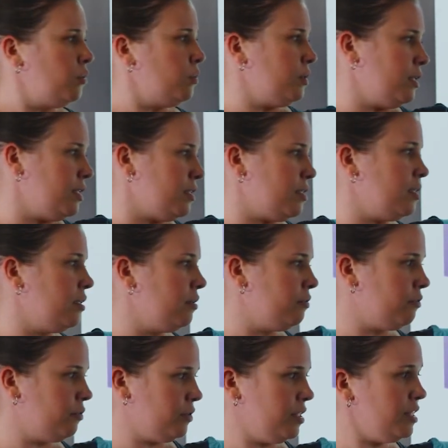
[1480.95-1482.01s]
Whereas
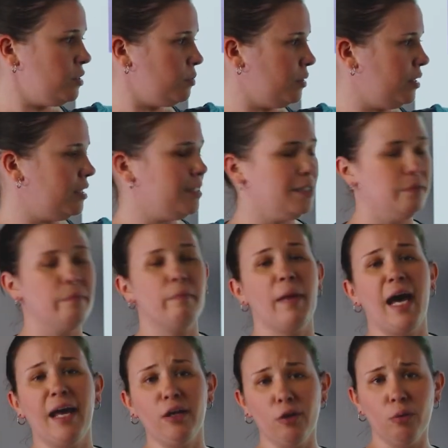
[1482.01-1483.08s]
for this one, it didn't
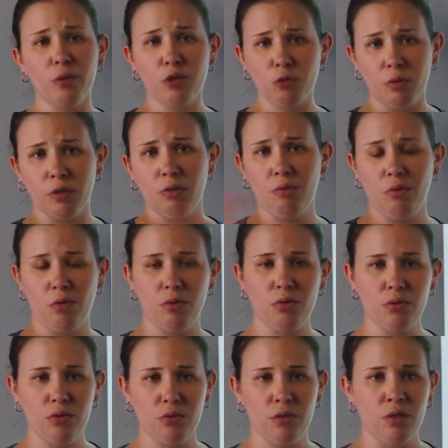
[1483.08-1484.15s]
matter which one you
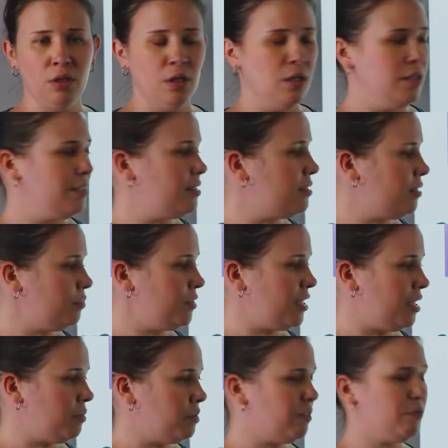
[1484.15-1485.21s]
used.
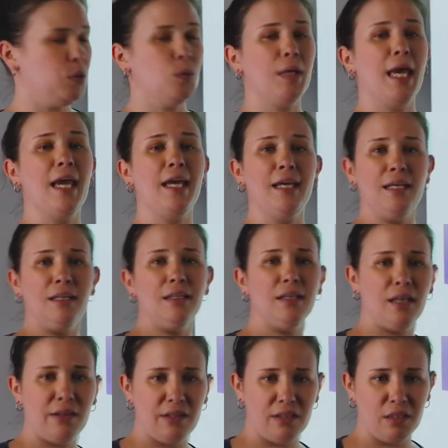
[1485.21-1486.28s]
Sometimes if you can't
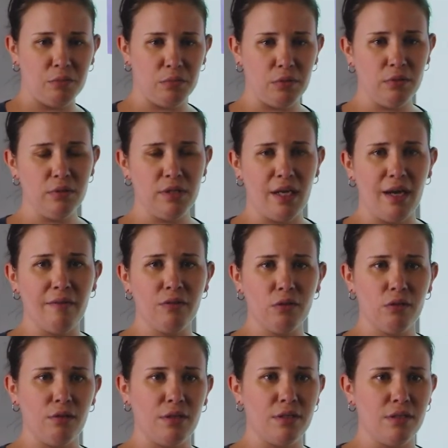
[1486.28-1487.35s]
get the number to have the
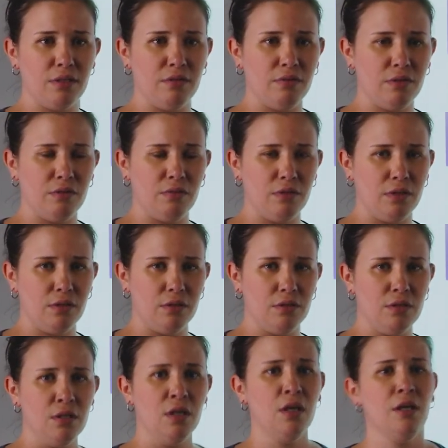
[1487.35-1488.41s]
correct significant
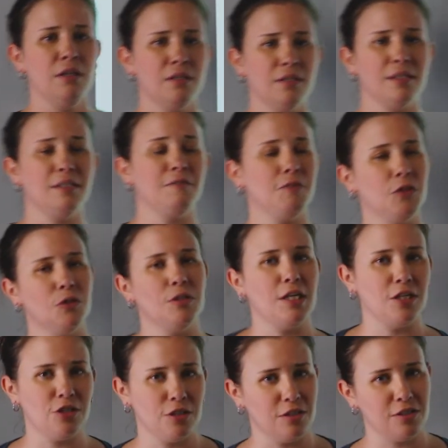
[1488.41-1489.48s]
figures, scientific
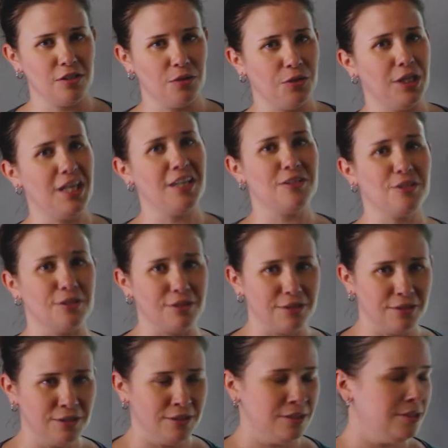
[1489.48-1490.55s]
notation is the only answer.
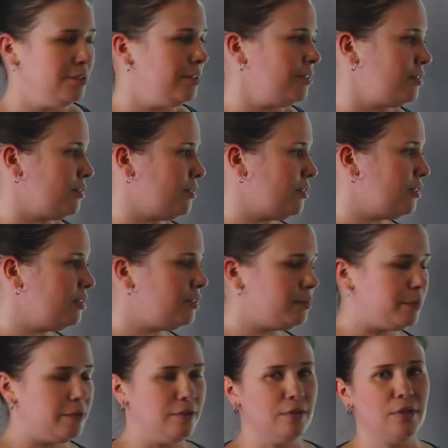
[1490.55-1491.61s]
So it's good to
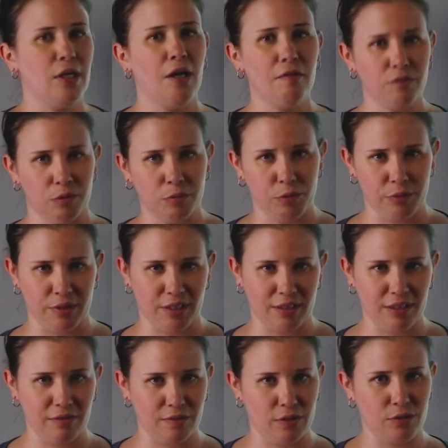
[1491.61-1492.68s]
be comfortable with
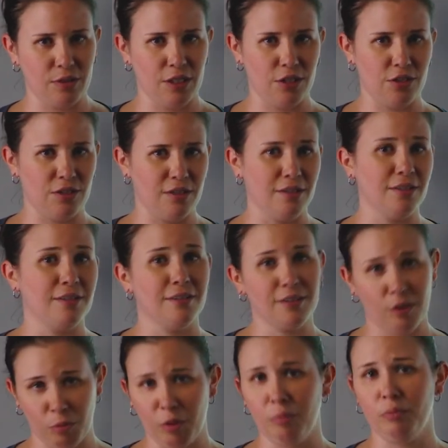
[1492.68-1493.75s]
scientific notation. It does
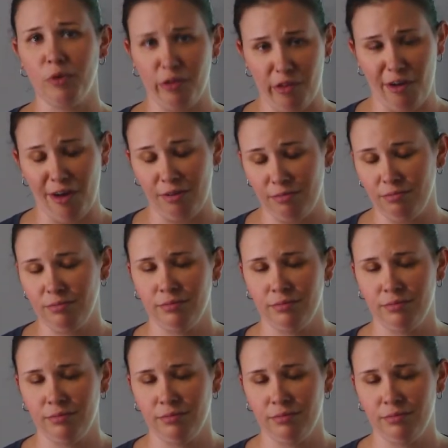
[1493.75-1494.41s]
come up a lot.